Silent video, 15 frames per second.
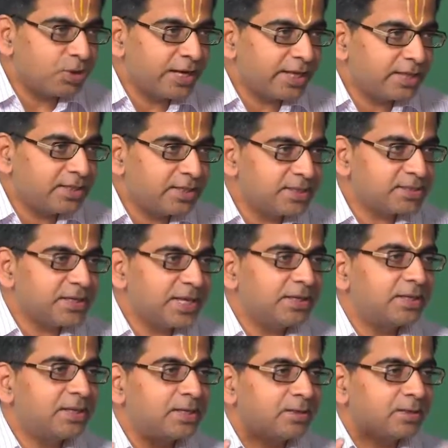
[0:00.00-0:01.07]
like this
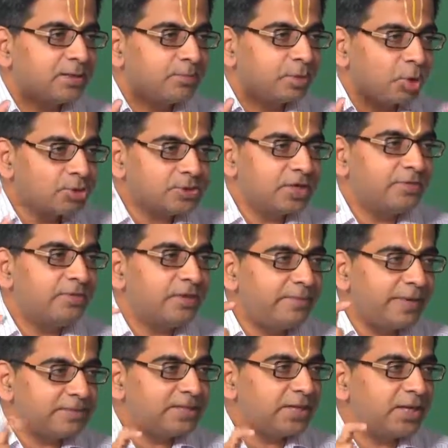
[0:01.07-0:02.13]
and the browser will
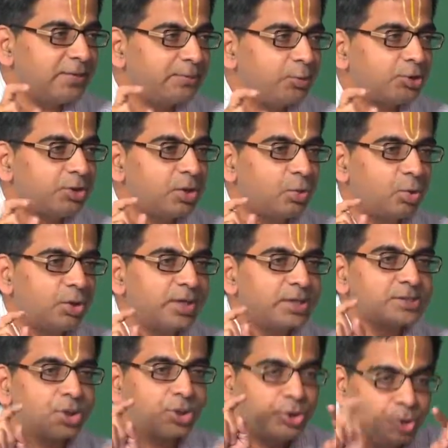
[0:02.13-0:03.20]
basically put the
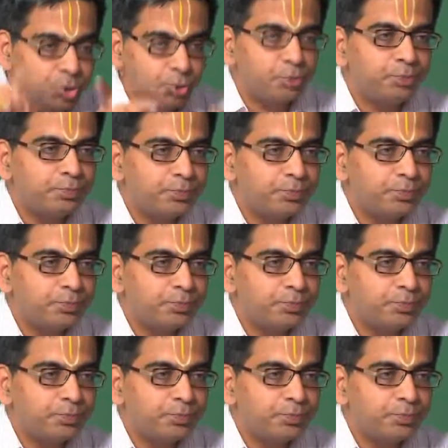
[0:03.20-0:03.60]
onus on you